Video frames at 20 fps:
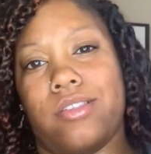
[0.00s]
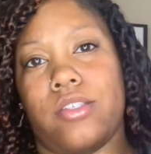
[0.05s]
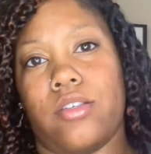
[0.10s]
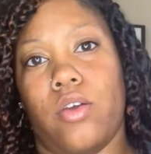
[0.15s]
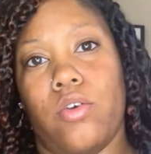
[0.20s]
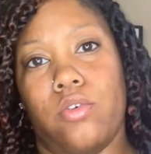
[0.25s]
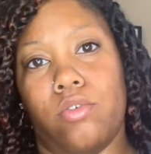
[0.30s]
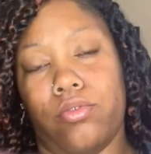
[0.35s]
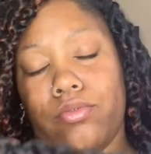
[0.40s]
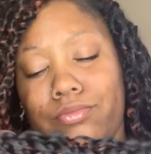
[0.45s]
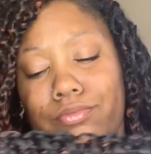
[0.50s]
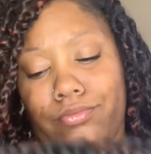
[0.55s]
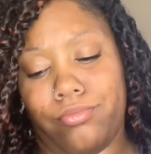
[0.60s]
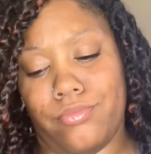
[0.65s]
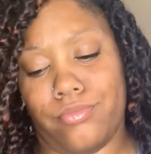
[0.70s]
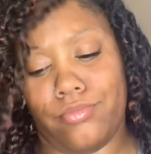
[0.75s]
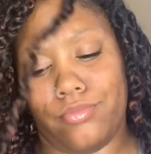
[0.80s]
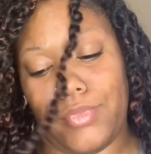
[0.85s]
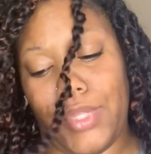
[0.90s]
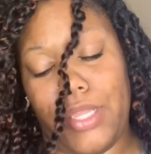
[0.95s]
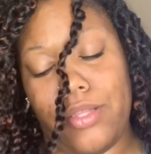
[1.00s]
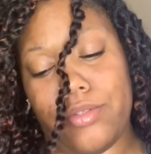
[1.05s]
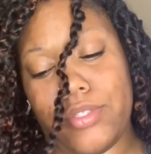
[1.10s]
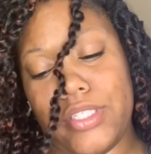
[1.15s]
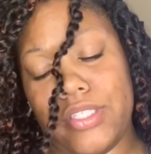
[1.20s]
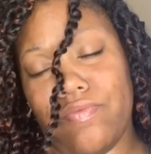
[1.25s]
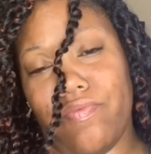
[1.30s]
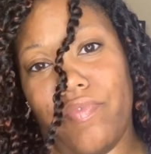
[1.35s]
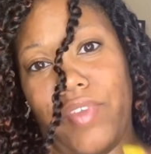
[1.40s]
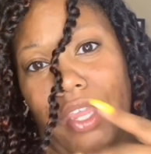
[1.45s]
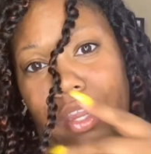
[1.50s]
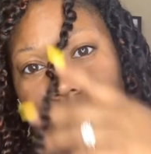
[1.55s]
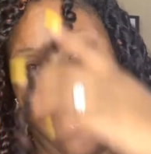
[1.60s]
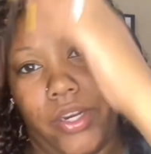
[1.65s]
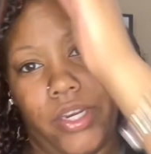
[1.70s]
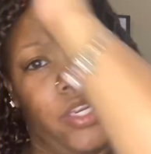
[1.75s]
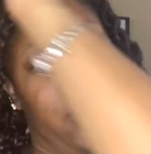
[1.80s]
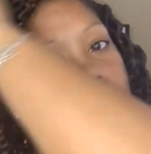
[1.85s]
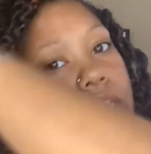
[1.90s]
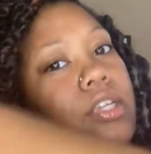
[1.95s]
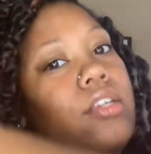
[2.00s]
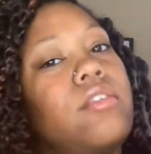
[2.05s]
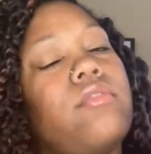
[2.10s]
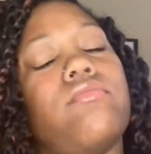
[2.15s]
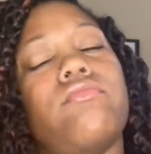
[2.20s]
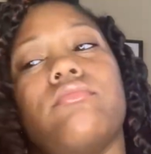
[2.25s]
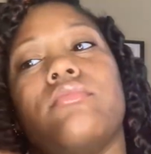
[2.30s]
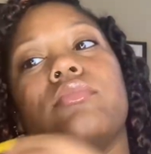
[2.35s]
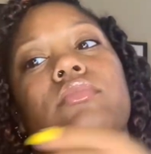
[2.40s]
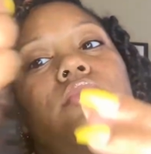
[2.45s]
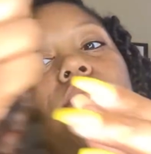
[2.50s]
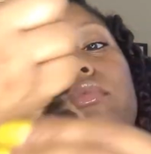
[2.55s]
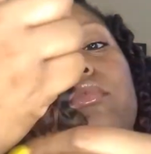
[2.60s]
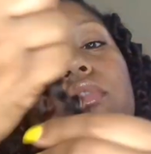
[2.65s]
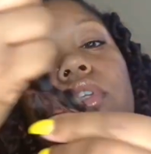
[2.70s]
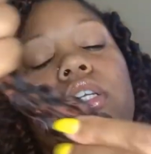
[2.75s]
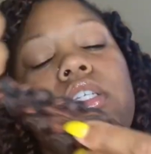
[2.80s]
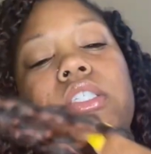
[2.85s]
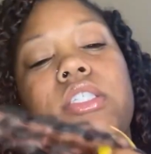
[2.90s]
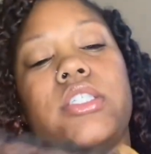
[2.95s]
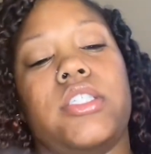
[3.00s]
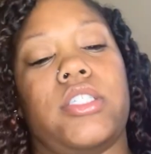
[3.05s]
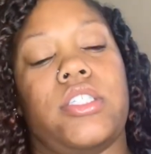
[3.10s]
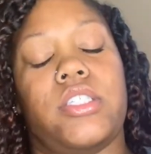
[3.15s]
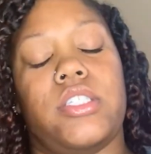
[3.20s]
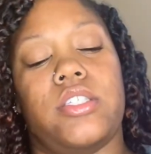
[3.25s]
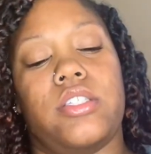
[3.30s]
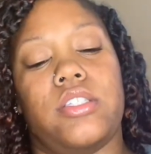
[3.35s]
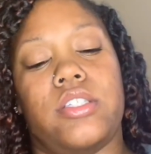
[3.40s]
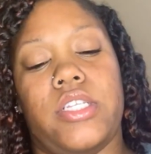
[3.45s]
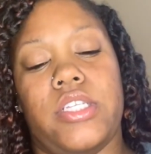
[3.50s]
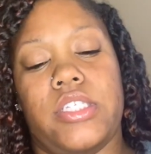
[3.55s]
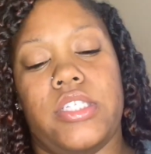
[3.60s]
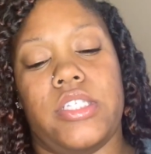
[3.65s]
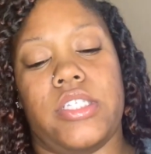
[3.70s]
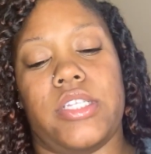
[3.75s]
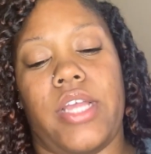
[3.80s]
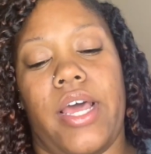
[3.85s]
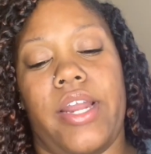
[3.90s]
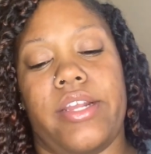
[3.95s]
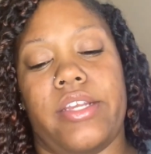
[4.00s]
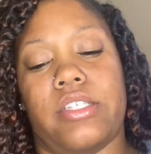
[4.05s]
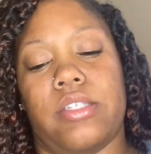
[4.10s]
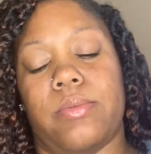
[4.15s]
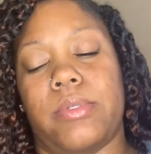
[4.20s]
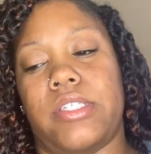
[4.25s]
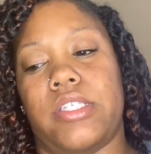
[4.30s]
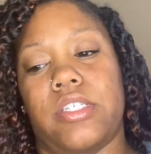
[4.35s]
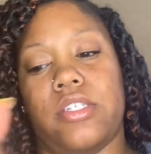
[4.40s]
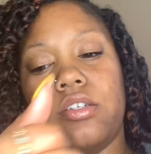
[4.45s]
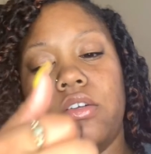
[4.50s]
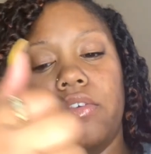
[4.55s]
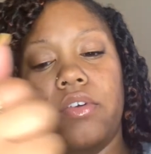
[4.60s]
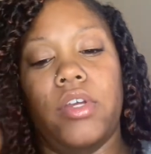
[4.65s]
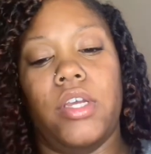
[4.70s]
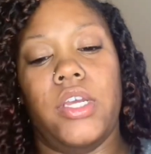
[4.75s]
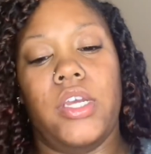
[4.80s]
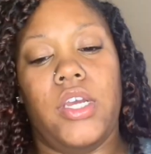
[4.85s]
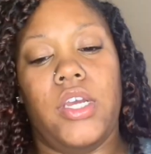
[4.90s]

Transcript: So it's very, this is not expensive